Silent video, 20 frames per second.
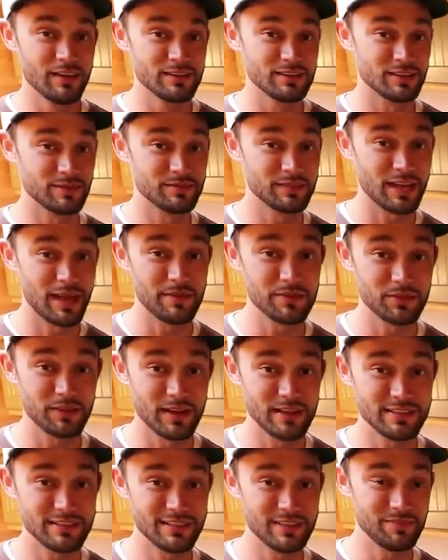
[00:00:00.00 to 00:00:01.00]
Sometimes
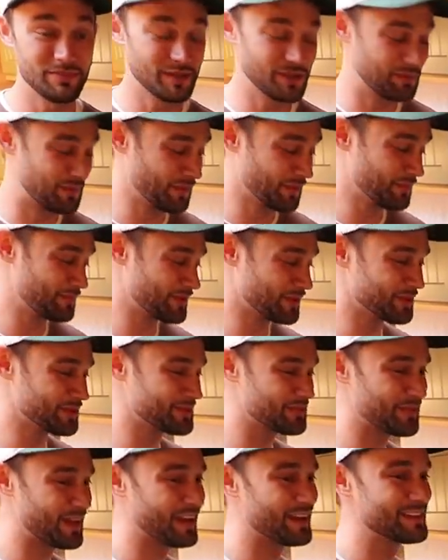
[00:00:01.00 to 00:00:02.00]
when I see people
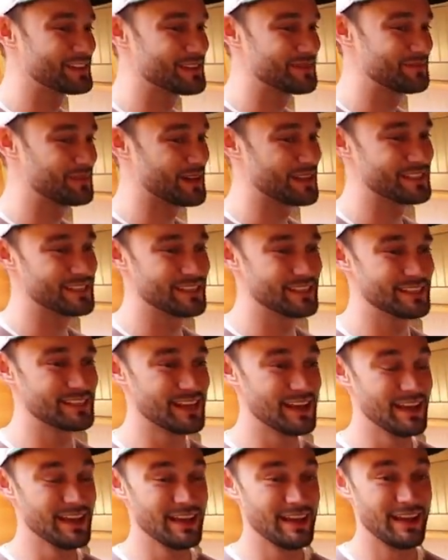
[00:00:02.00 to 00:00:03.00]
build vans and
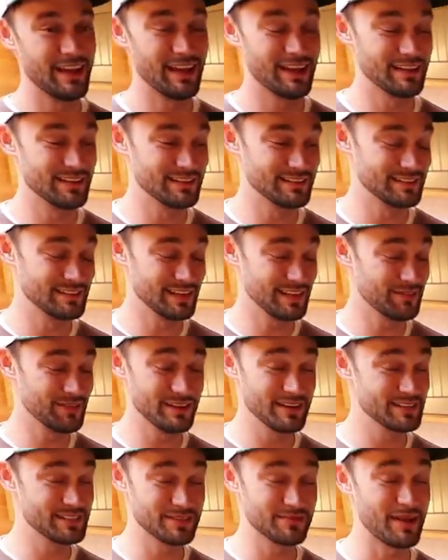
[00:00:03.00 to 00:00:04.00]
buses, and
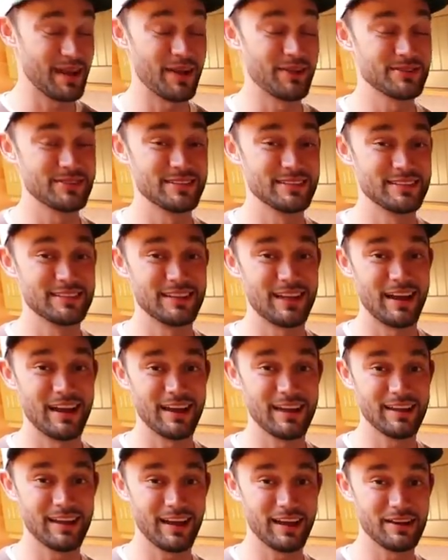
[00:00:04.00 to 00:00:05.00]
even in some houses,
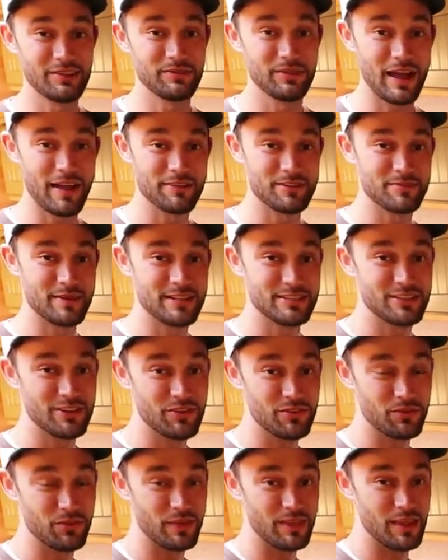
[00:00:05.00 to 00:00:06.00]
I kind of laugh to
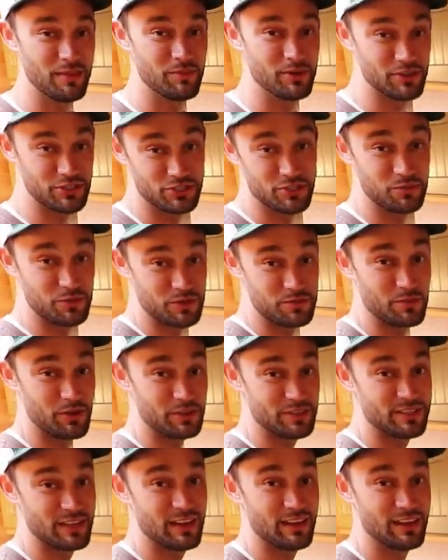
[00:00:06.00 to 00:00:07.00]
myself when they put a super
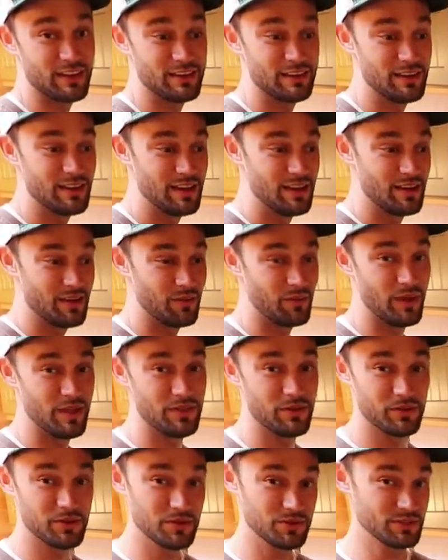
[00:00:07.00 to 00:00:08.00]
small sink in
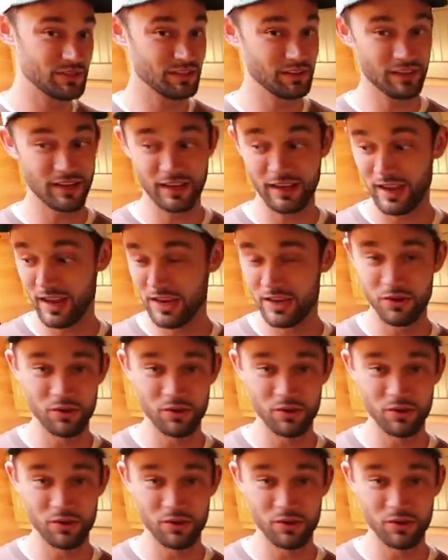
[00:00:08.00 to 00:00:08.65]
when they're using like a